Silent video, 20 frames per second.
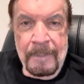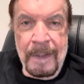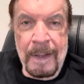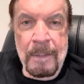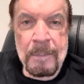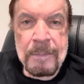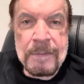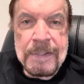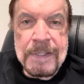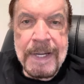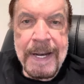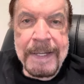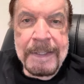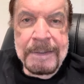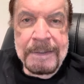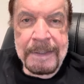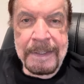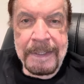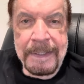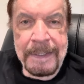I was
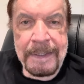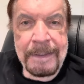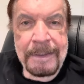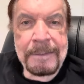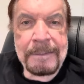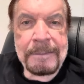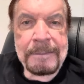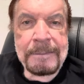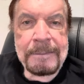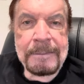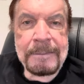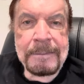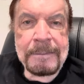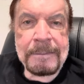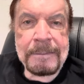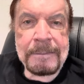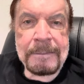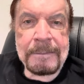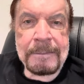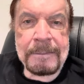19.
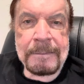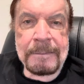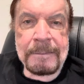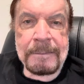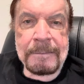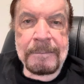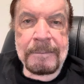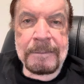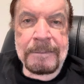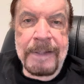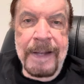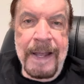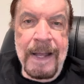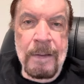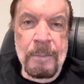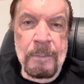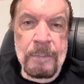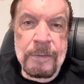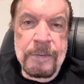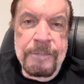The
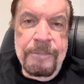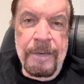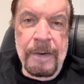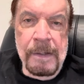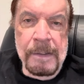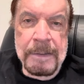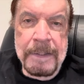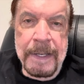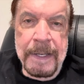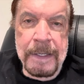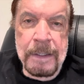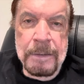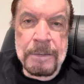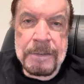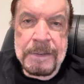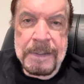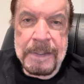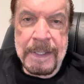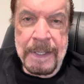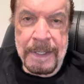town was Ferriday,
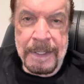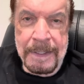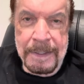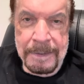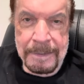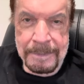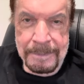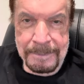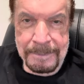Louisiana.